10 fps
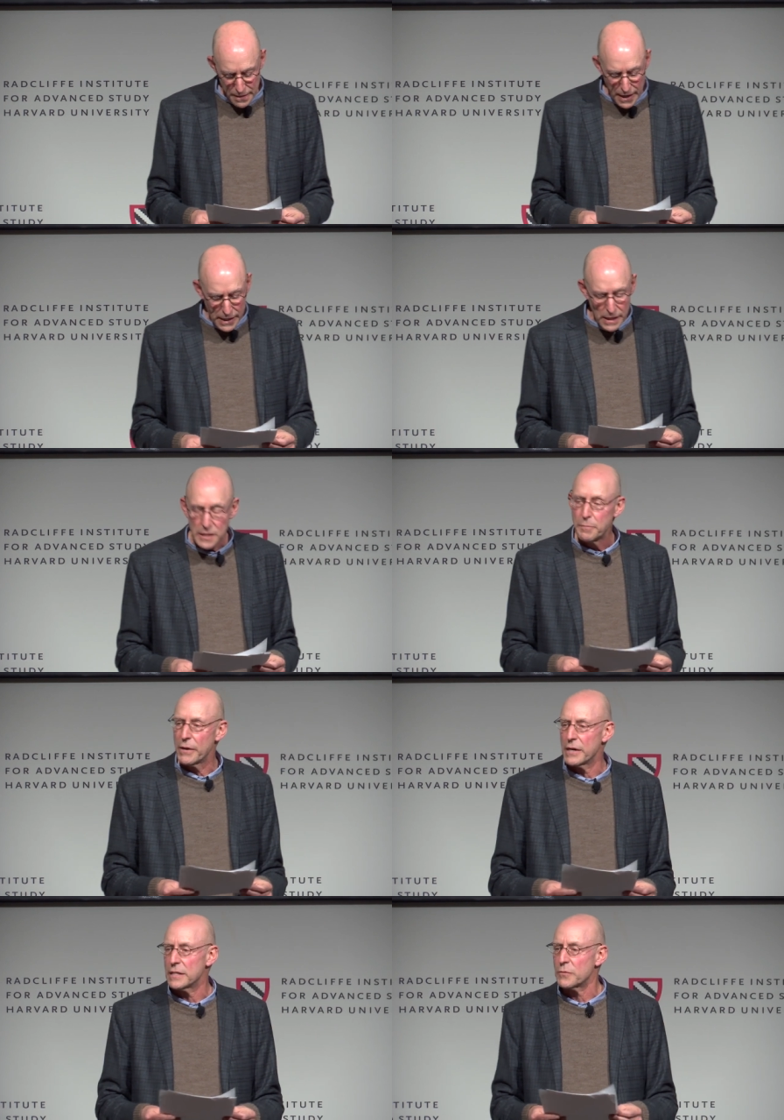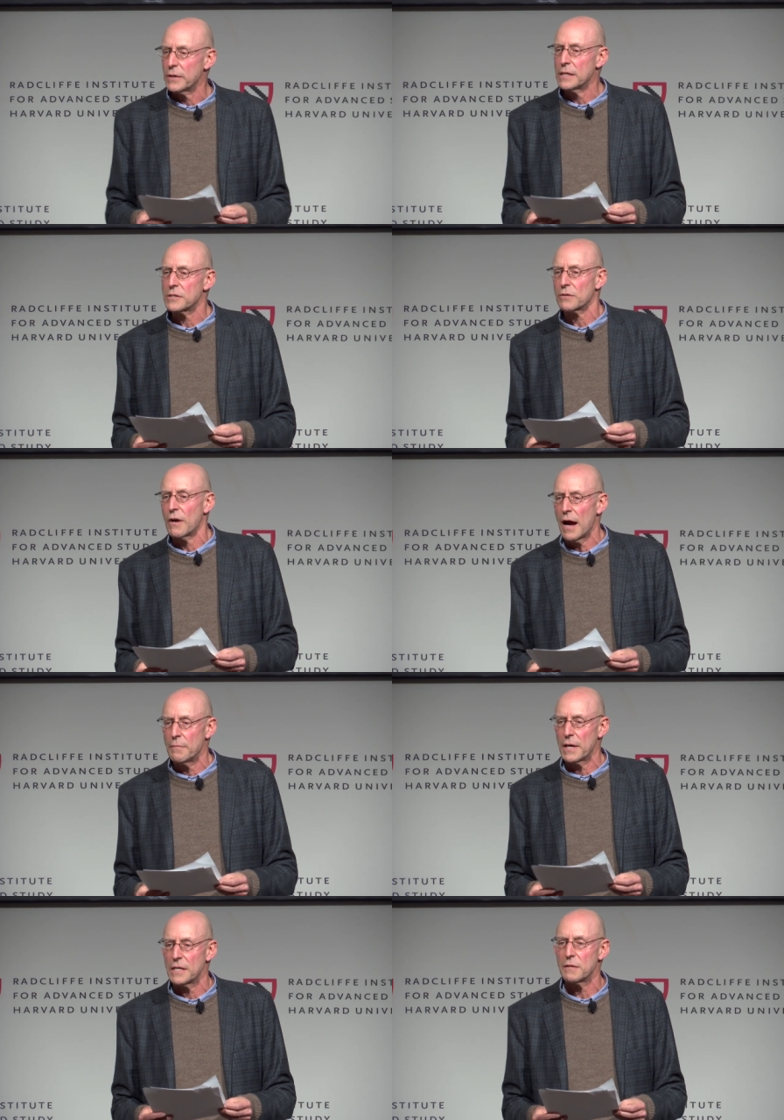Then he experienced what he
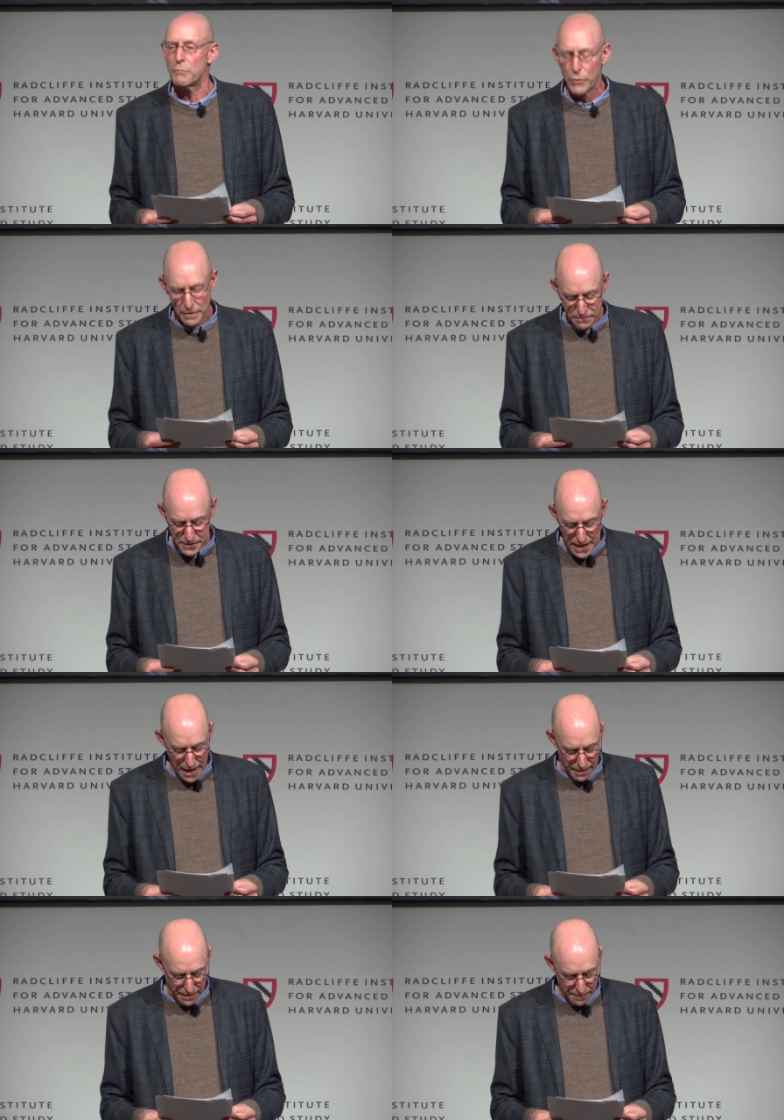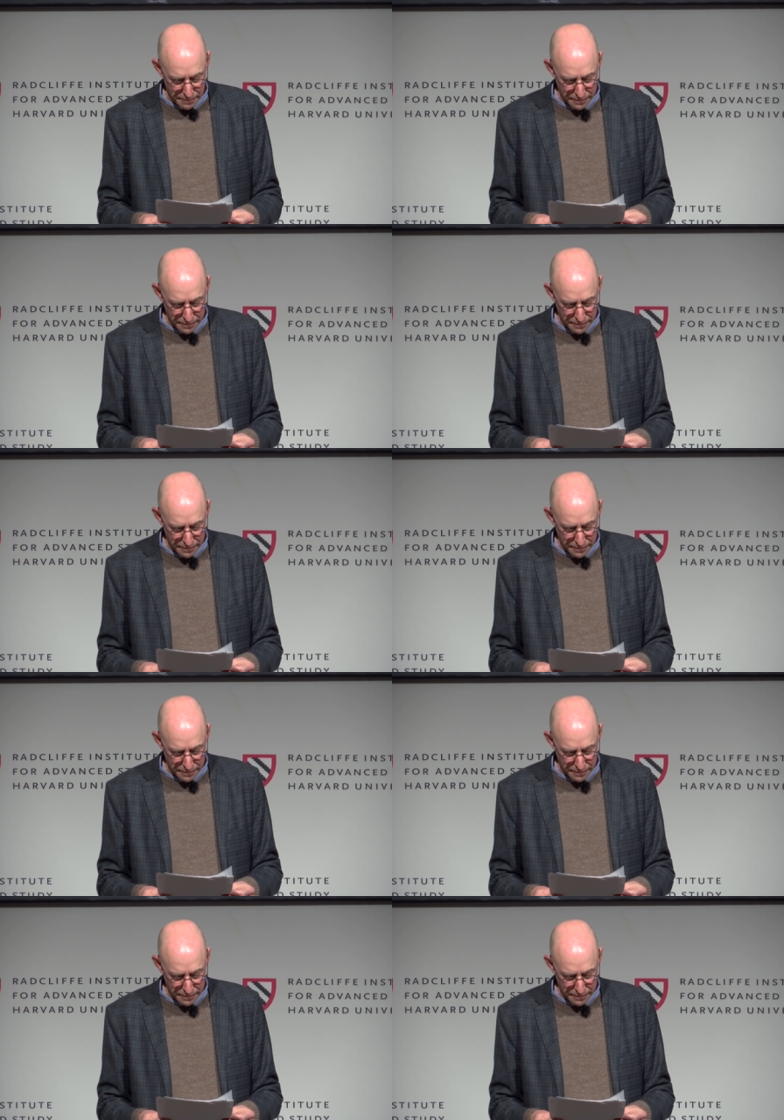described as a brief death.